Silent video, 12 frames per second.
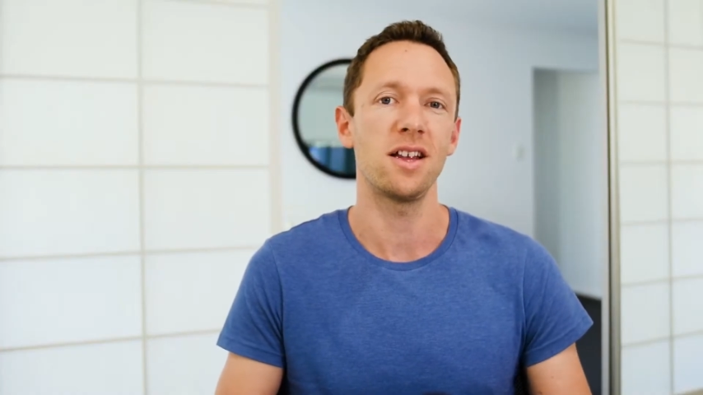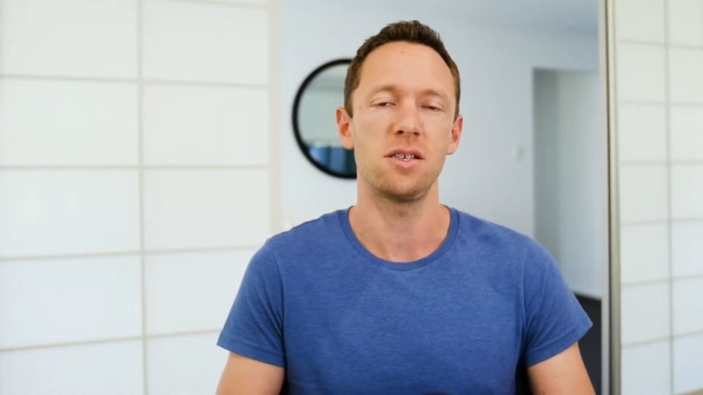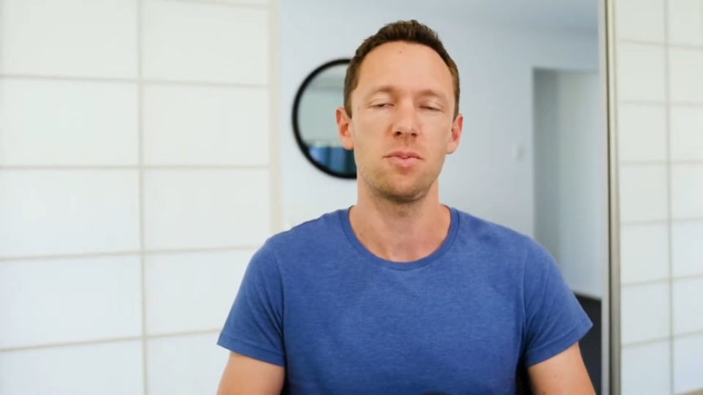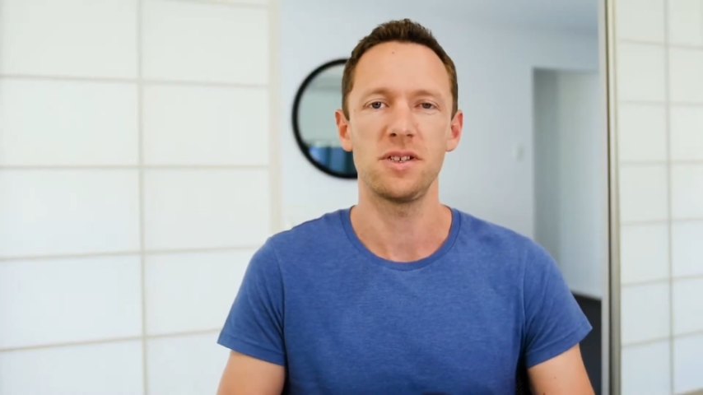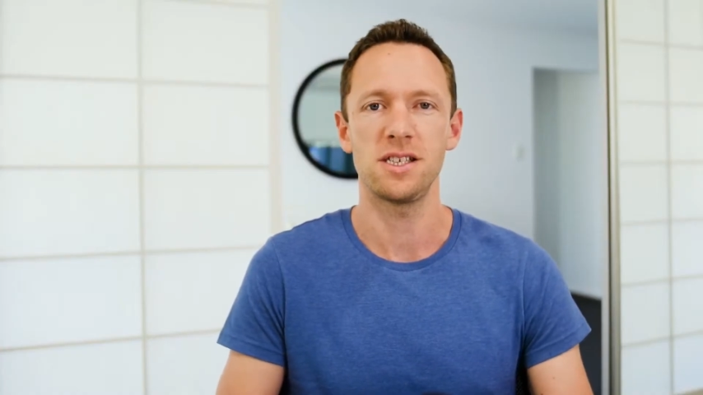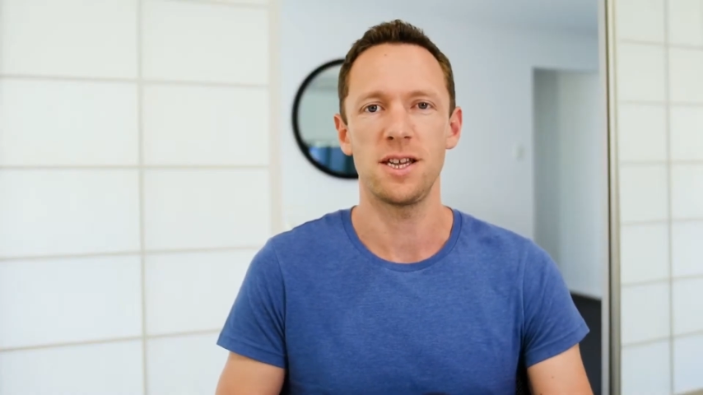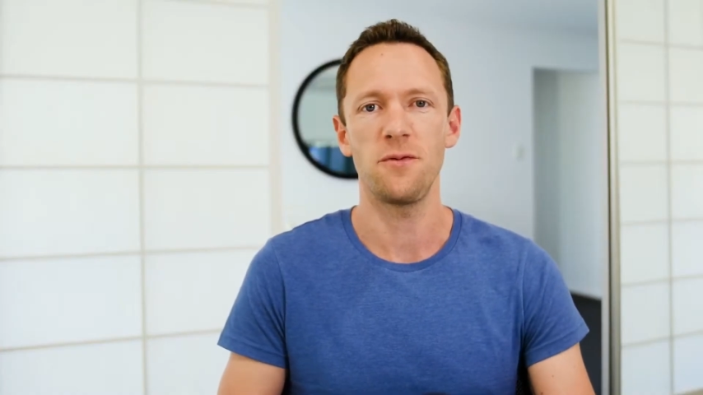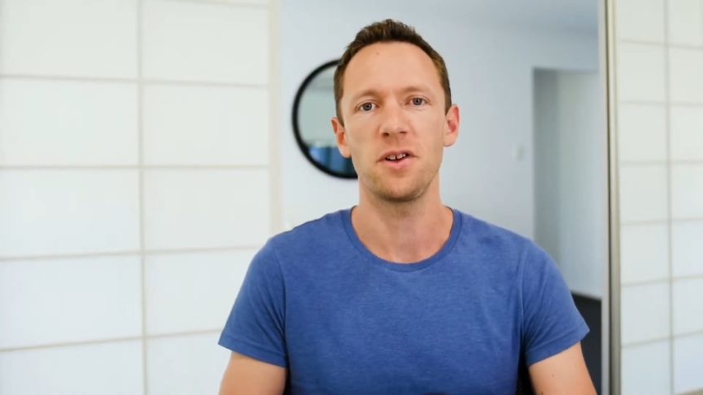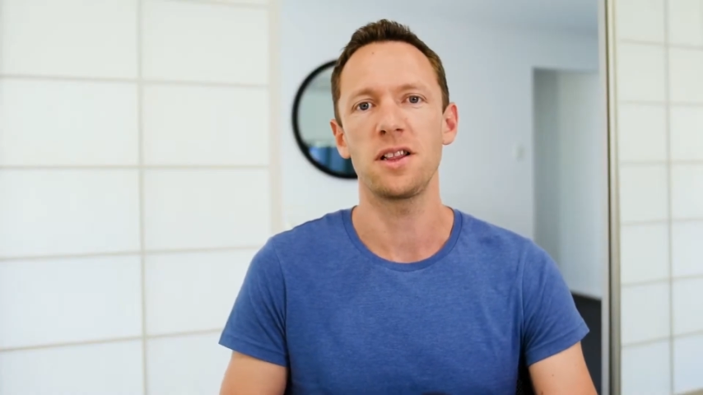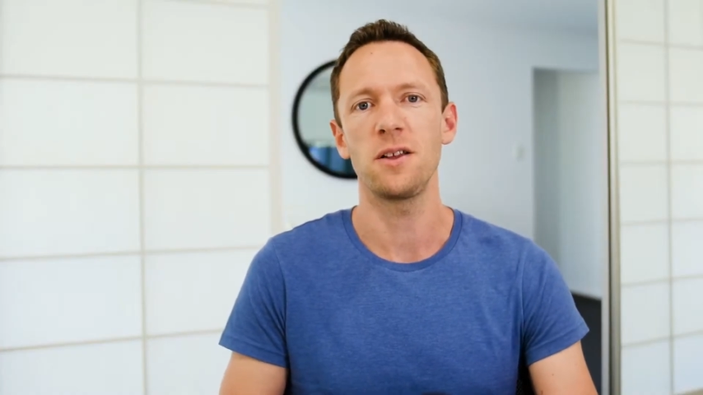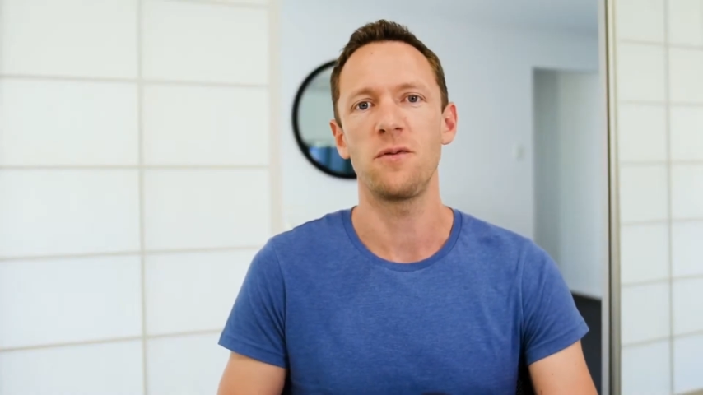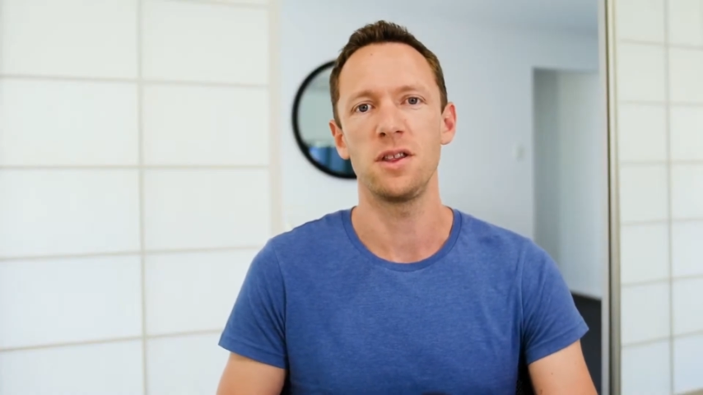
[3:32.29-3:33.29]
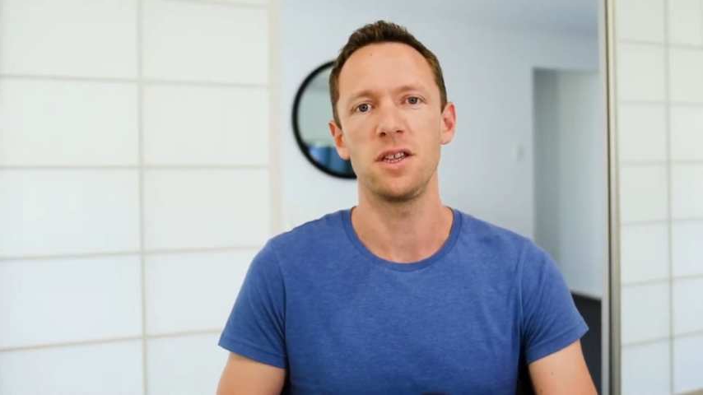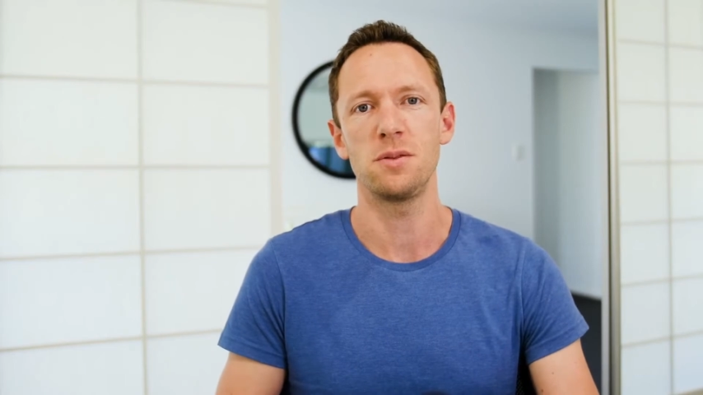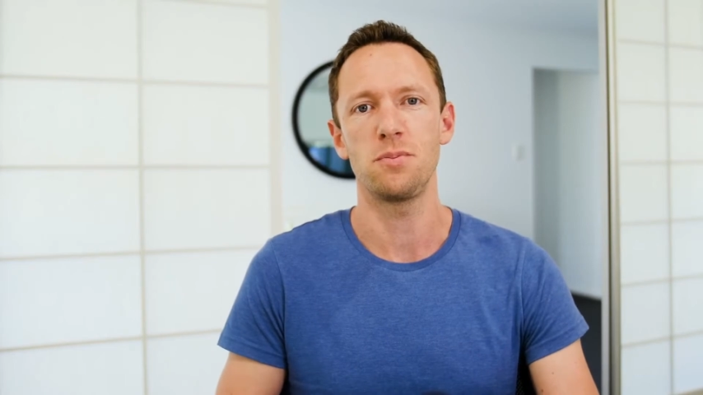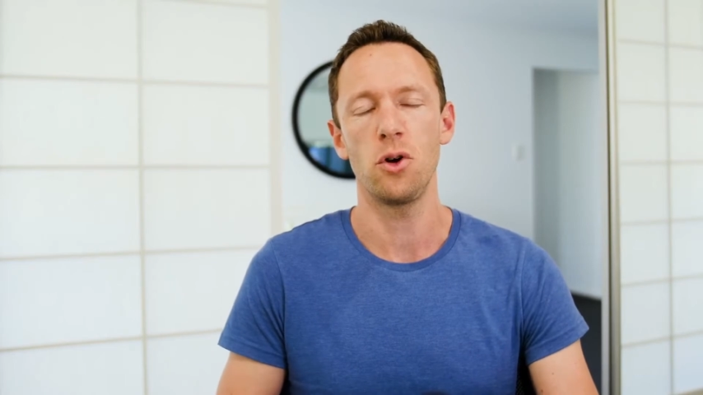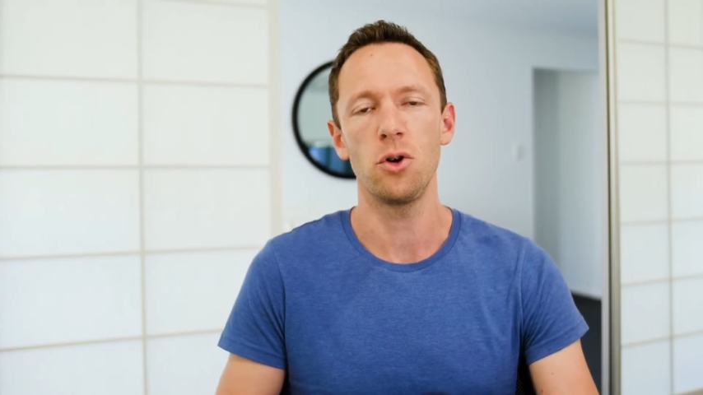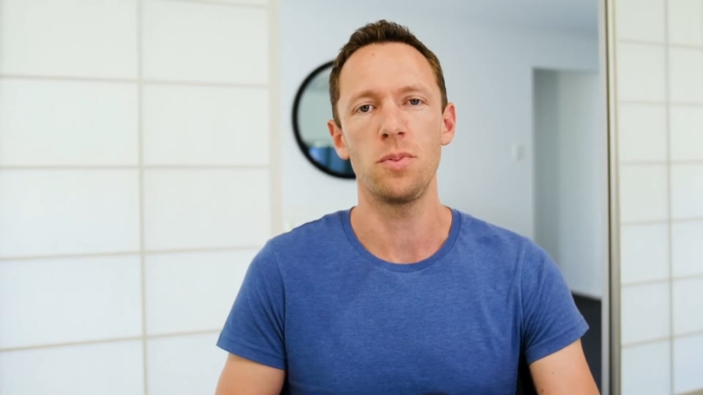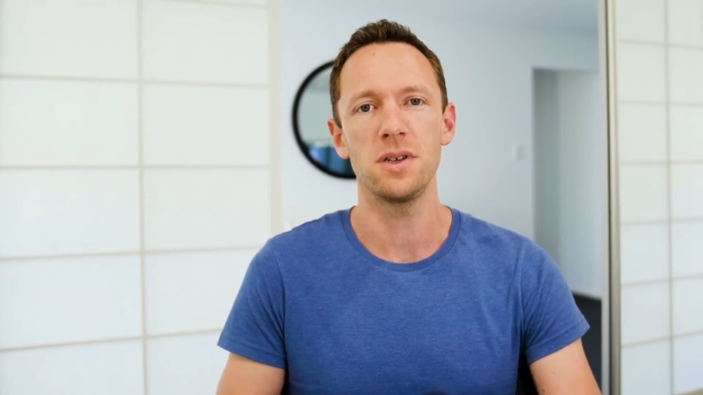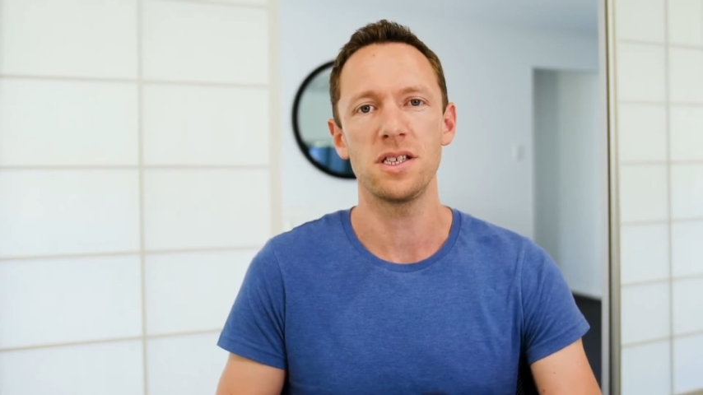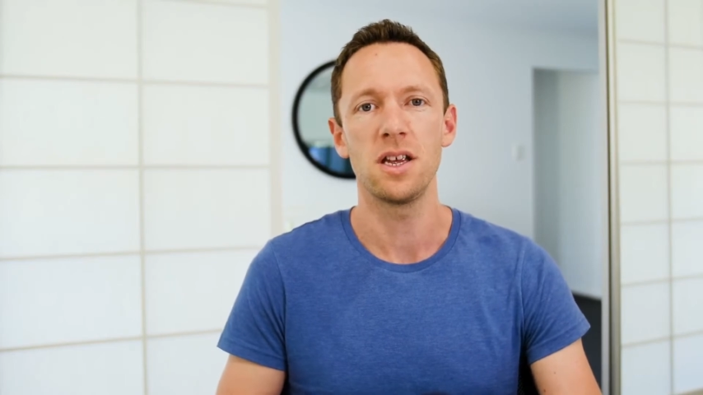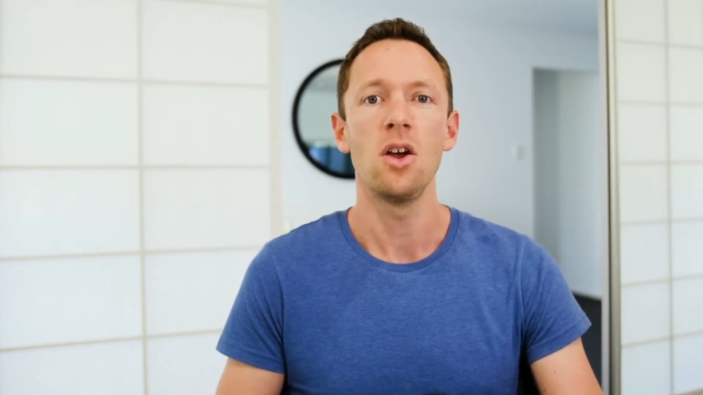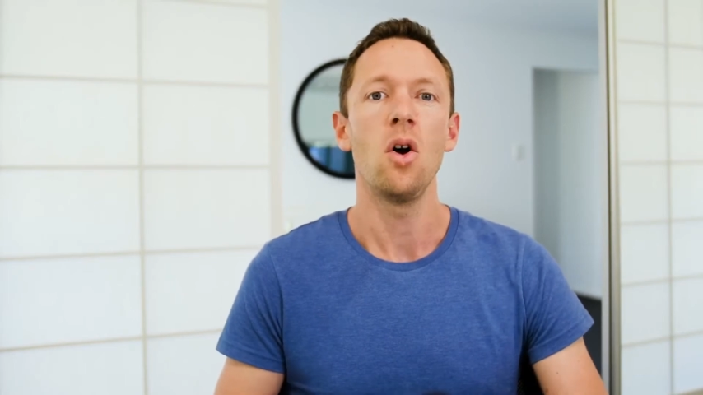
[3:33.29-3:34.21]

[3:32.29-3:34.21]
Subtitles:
specifically for this purpose,